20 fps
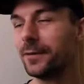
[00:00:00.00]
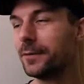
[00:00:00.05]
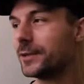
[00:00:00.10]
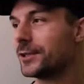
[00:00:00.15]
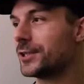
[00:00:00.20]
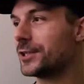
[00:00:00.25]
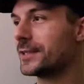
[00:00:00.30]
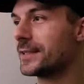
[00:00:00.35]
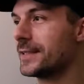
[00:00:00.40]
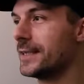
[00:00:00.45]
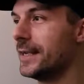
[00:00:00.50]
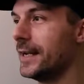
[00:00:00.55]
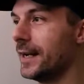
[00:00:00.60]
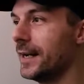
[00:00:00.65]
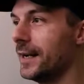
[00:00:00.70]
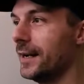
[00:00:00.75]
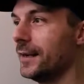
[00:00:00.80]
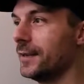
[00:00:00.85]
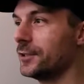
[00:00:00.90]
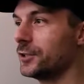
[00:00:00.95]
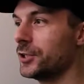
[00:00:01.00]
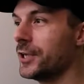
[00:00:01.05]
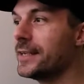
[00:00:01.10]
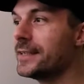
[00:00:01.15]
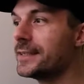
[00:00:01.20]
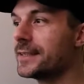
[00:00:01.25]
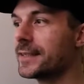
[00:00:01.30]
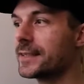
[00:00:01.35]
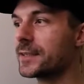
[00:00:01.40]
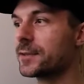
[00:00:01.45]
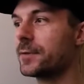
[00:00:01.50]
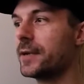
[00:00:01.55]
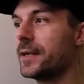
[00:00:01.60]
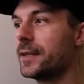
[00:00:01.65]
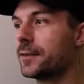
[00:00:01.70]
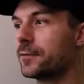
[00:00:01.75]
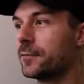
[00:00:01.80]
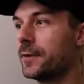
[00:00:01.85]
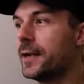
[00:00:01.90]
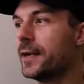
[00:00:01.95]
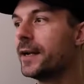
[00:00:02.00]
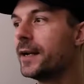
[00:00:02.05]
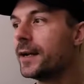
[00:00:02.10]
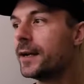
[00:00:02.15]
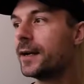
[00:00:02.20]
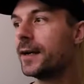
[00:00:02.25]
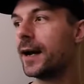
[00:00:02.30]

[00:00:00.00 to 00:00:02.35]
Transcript: which is the G633